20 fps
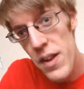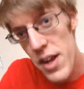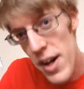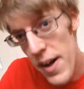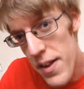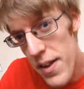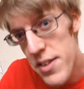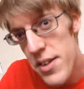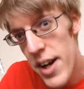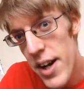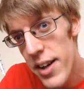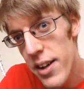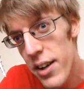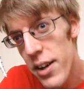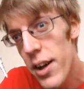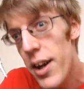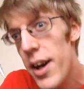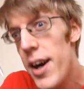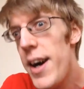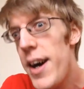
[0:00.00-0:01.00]
the other tank
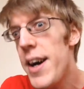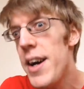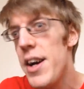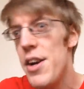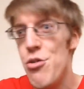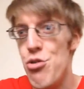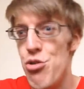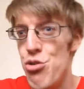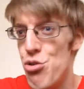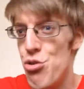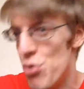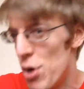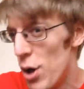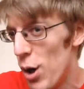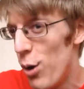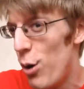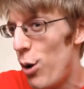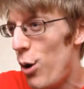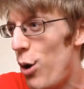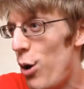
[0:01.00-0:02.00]
guy in
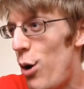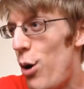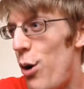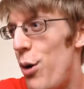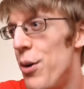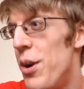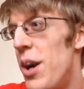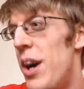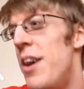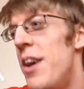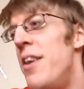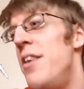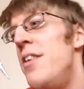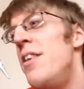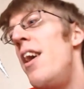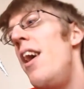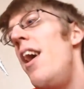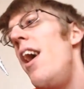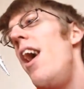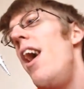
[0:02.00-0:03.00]
Drillhorn,
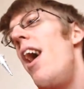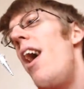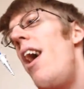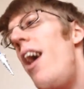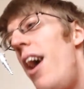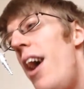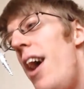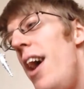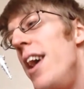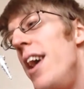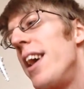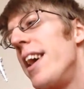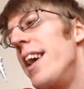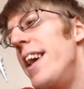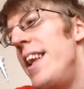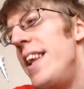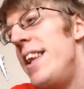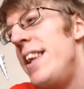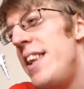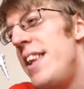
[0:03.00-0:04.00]
and I
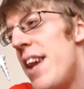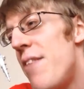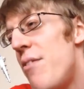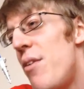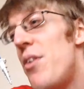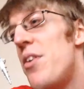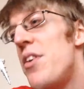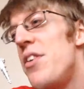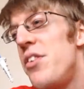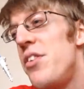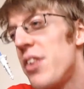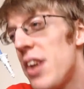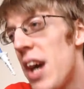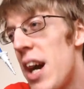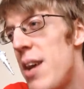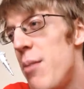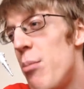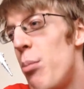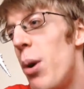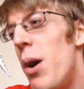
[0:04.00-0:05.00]
can never
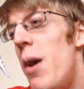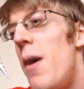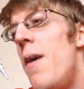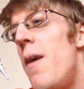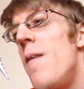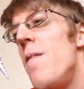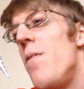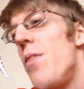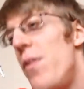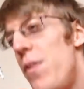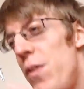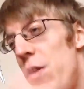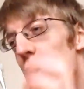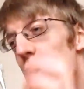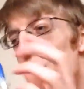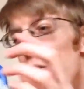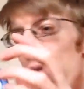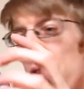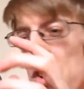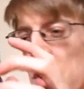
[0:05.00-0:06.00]
escape the
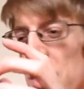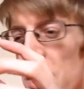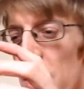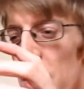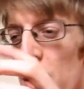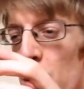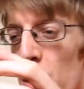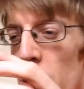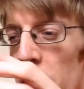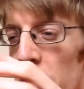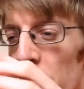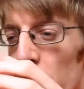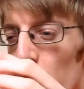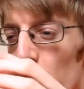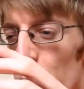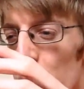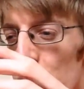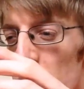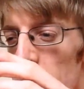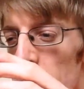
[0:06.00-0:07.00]
Thew video where he
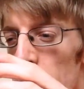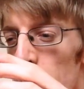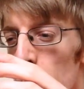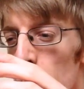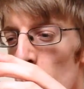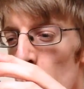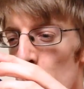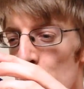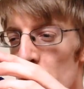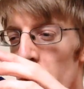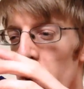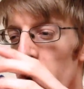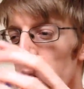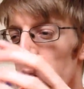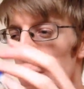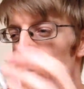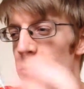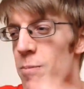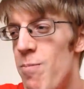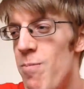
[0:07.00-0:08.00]
calls him Bob
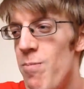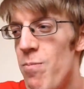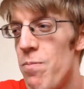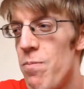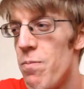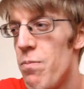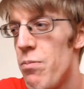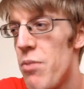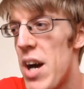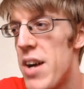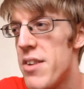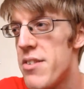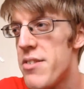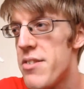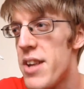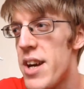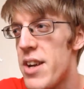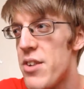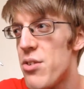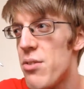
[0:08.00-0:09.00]
Drillin.
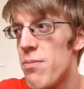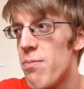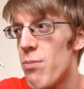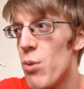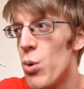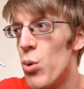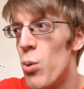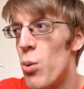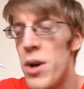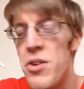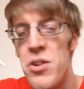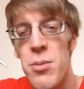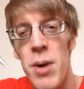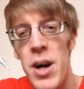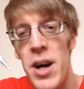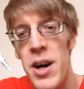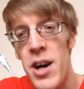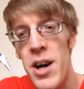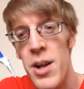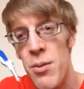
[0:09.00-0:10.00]
That's always in
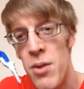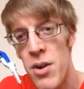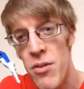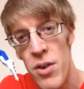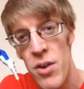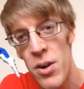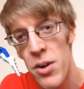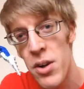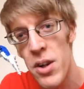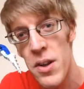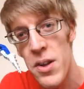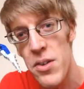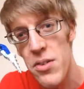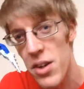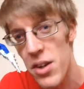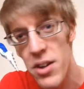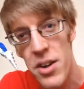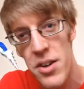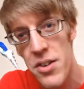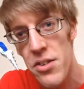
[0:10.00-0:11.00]
my head whenever I look at this. I
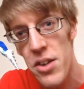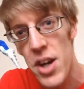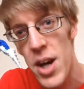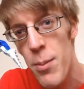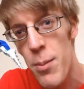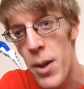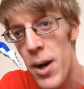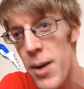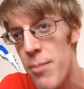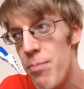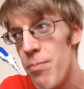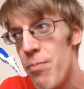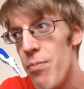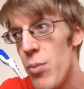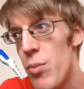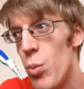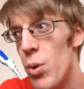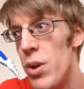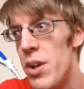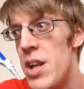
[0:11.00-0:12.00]
can't escape that.
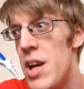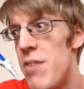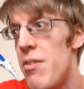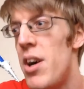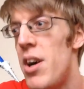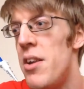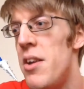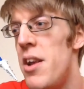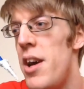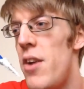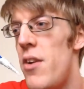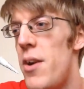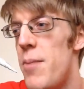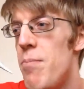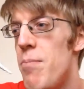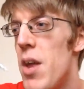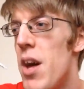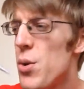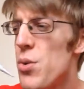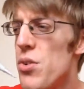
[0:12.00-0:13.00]
We'll never unhear
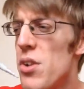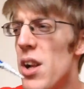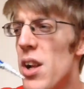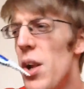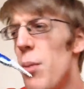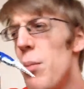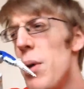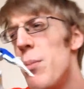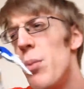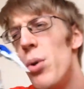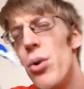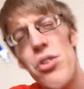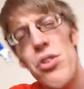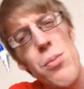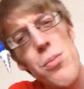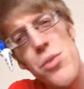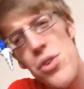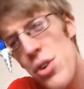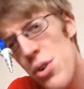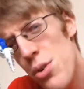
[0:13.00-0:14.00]
it. So he's a little bit more
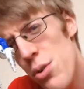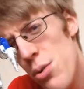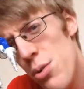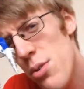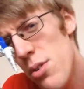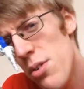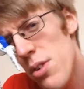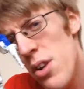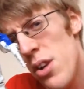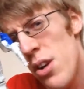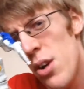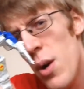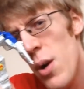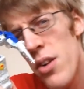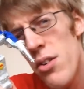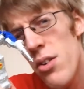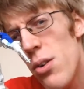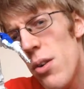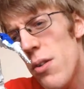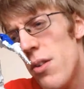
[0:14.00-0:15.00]
subdued, you know, he
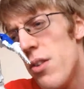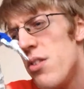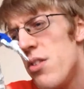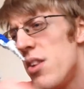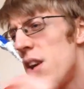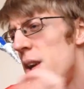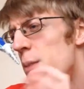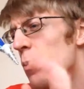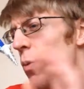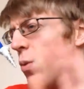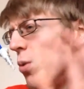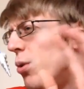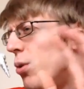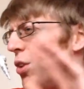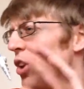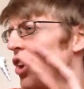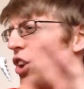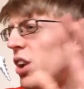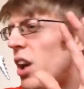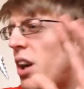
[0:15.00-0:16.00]
got the same sort
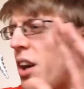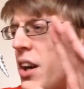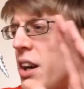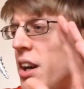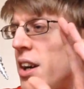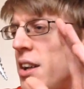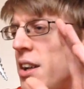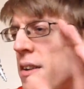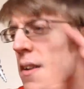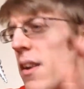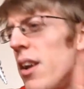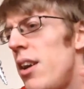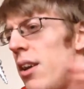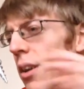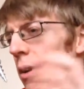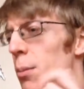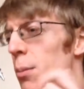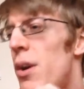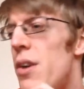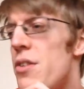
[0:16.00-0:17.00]
of shine that
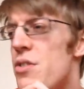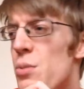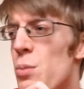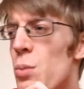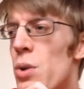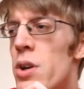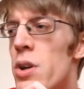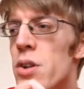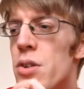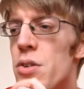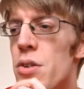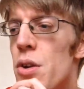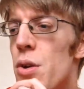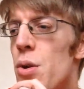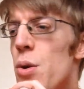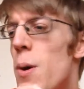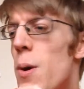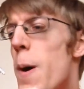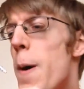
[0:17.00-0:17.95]
Kill Bison works to.